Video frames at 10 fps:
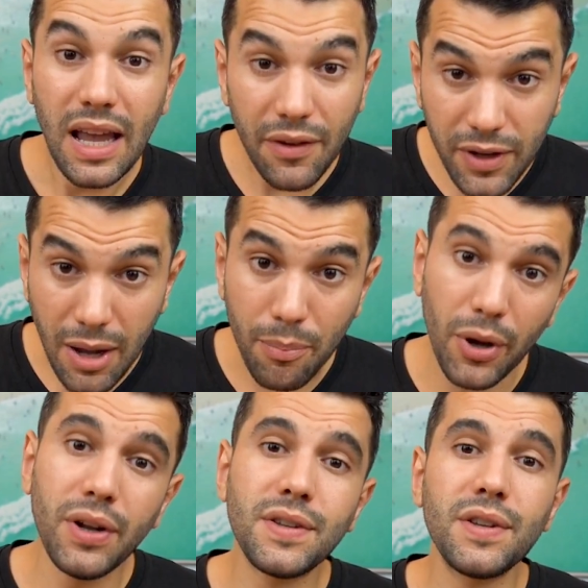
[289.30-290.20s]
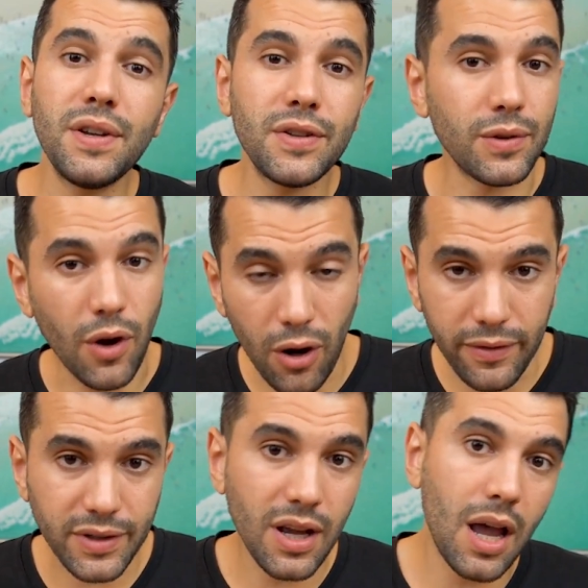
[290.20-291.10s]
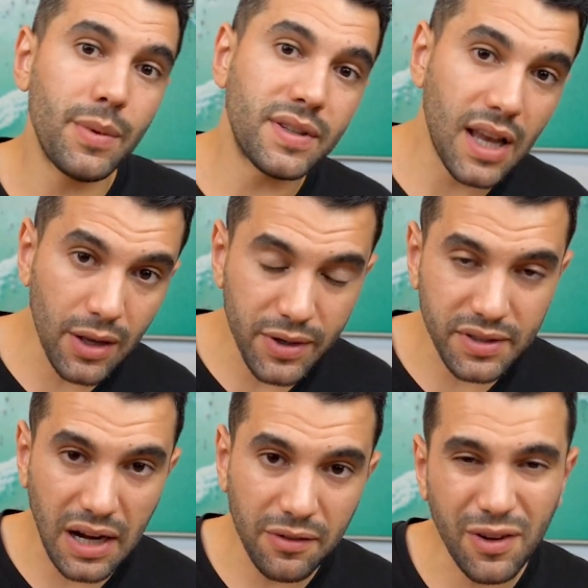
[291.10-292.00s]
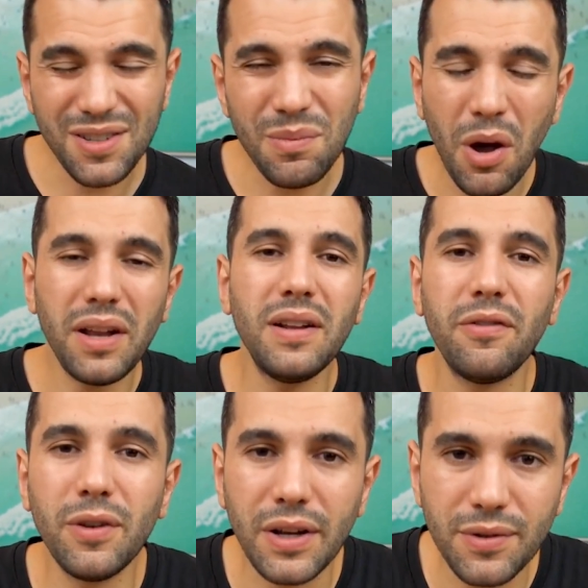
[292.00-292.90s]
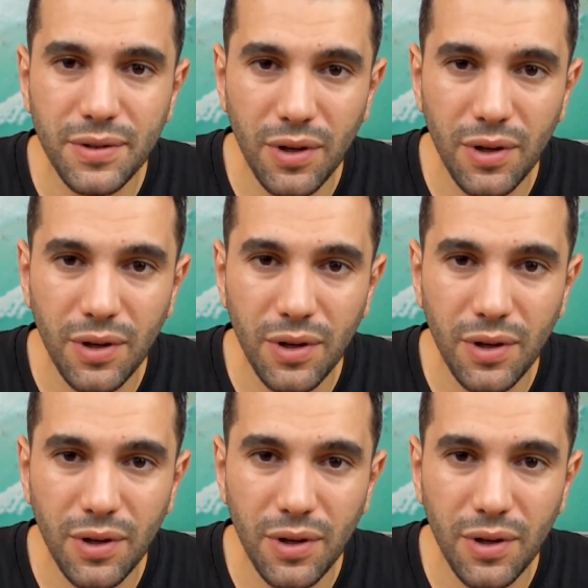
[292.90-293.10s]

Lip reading: If you get bonuses or overtime and salary sacrifice, you might need a few extra